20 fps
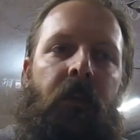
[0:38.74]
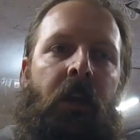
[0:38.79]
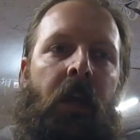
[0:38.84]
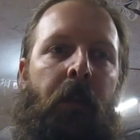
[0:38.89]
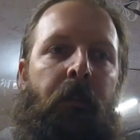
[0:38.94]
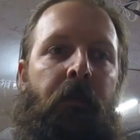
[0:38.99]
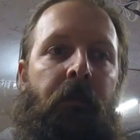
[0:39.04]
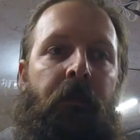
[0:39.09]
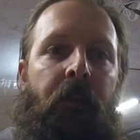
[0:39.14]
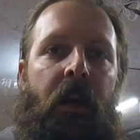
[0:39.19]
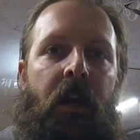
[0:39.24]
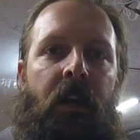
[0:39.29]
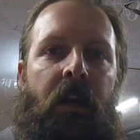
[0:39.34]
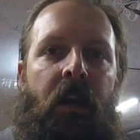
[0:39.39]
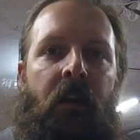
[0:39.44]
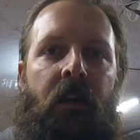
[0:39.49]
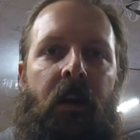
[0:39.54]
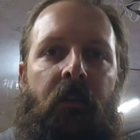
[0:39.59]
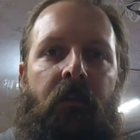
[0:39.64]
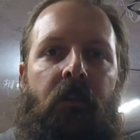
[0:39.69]
come to find
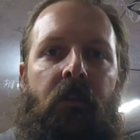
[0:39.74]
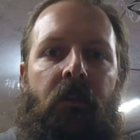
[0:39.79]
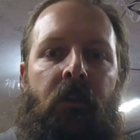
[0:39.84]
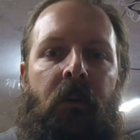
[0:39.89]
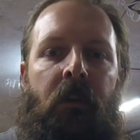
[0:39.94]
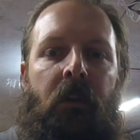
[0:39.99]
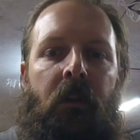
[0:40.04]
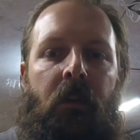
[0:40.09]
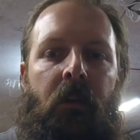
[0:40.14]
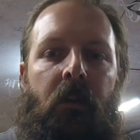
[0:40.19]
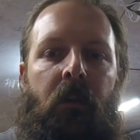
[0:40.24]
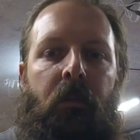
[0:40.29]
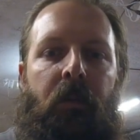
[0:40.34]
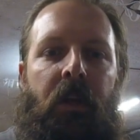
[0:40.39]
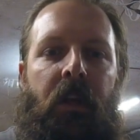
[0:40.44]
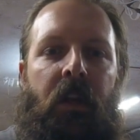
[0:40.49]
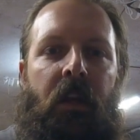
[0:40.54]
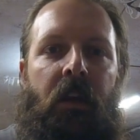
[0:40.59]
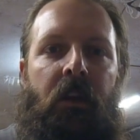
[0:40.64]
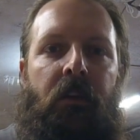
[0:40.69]
out after doing a little
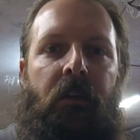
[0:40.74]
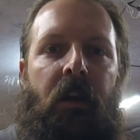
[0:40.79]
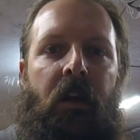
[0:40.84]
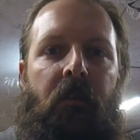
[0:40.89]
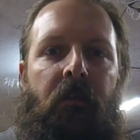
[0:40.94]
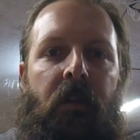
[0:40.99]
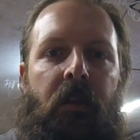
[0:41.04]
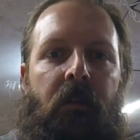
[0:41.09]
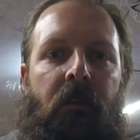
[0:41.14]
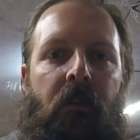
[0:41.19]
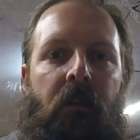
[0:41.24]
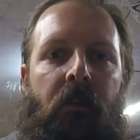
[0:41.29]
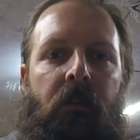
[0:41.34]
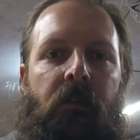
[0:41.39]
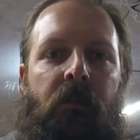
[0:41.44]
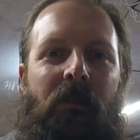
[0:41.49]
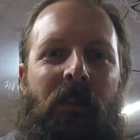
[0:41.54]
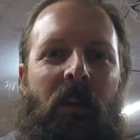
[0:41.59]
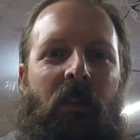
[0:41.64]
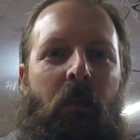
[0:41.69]
bit of internet
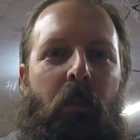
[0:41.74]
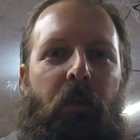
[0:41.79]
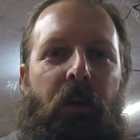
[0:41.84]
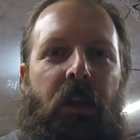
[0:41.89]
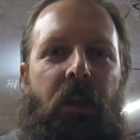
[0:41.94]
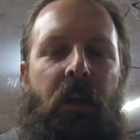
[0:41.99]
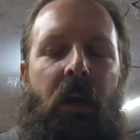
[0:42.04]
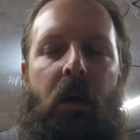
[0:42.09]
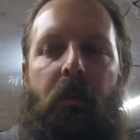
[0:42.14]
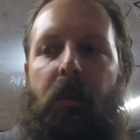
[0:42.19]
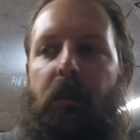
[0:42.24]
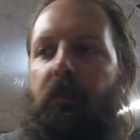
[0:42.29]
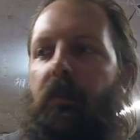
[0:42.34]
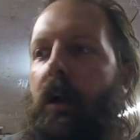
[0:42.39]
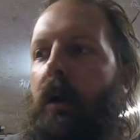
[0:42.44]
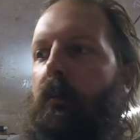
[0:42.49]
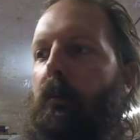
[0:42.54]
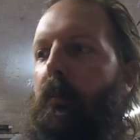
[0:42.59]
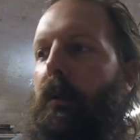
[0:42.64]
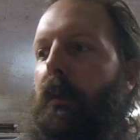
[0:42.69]
research, that's a pretty common
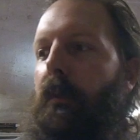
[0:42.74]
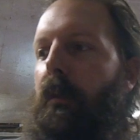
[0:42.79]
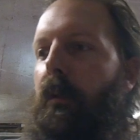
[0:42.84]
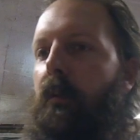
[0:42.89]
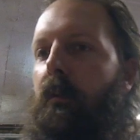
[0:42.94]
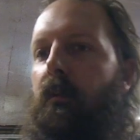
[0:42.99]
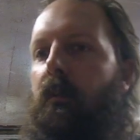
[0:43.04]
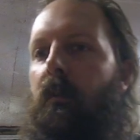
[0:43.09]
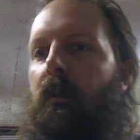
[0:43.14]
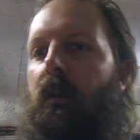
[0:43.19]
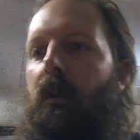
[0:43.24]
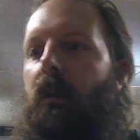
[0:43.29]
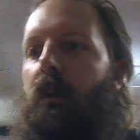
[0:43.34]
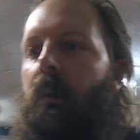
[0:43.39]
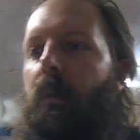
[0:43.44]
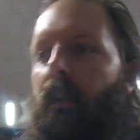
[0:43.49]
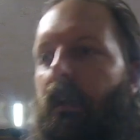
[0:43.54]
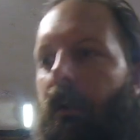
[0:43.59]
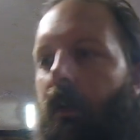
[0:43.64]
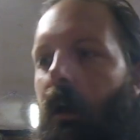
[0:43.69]
problem on those.
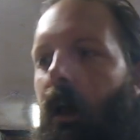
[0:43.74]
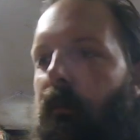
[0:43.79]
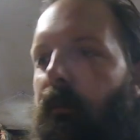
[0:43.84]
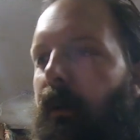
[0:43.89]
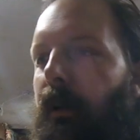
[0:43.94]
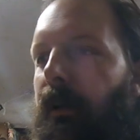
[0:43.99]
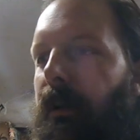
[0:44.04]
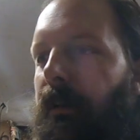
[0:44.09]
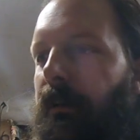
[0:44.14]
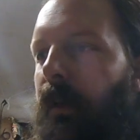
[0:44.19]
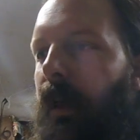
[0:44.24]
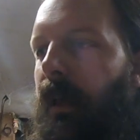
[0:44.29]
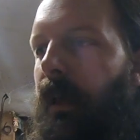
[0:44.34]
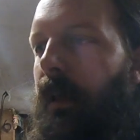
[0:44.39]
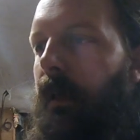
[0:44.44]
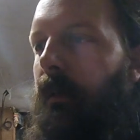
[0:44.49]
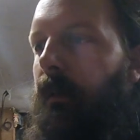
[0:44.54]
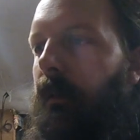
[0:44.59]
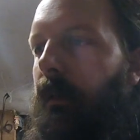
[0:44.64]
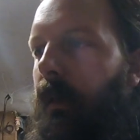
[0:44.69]
I've already
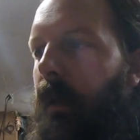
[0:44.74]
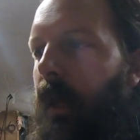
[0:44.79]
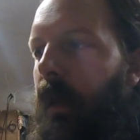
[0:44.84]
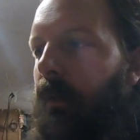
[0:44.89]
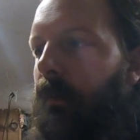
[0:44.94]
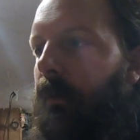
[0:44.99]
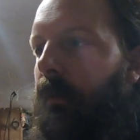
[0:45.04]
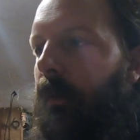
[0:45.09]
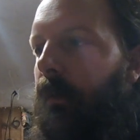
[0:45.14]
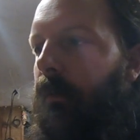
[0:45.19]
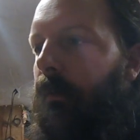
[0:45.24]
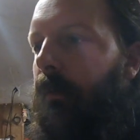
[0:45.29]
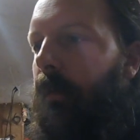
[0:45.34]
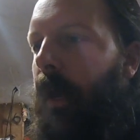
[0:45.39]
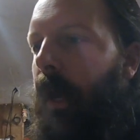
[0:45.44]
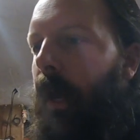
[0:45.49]
taken the gauge cluster